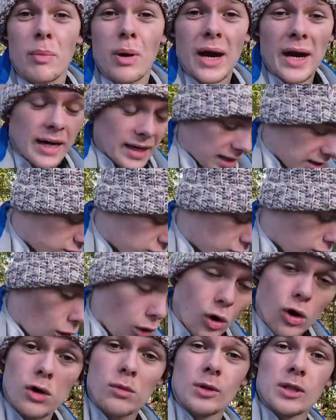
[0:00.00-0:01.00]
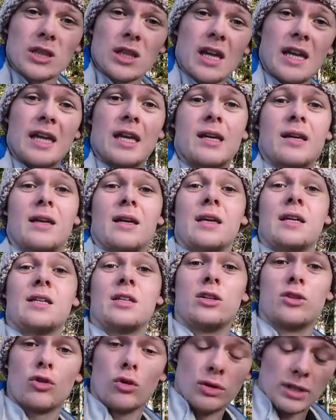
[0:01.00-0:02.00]
packaged awkwardly.
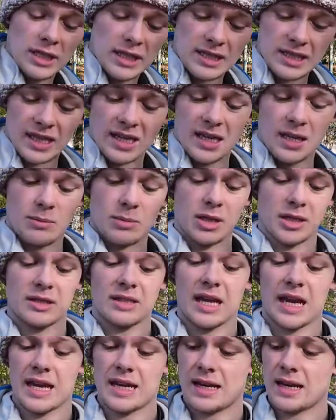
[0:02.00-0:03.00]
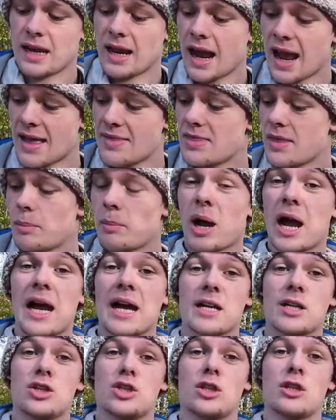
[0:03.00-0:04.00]
You don't need to keep your tent in the
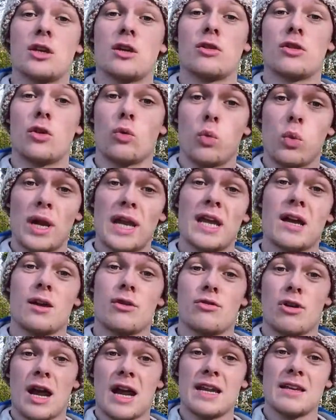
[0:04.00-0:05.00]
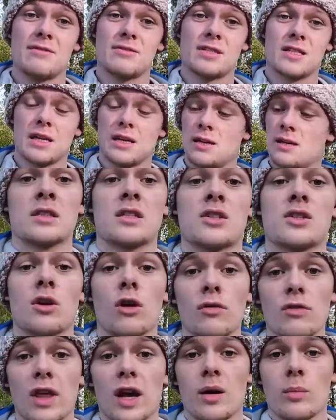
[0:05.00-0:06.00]
packaging the way it arrives. To
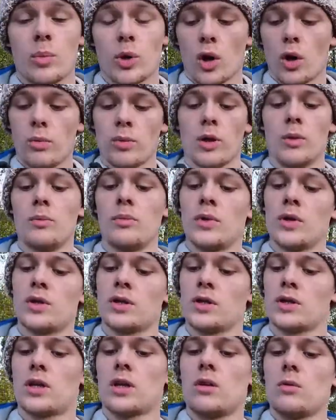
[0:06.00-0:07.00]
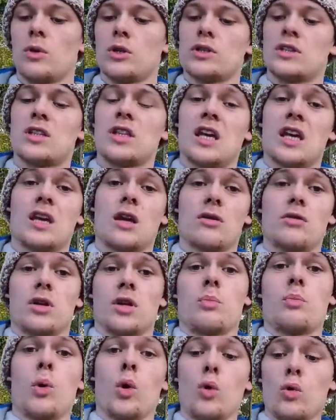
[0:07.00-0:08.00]
solve that problem, you're going to want to take out
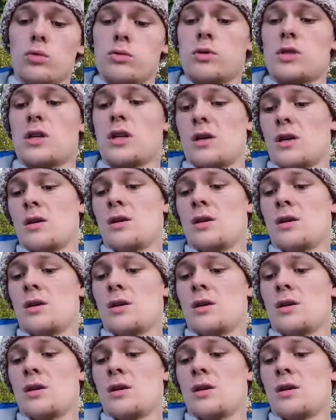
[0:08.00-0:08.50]
your poles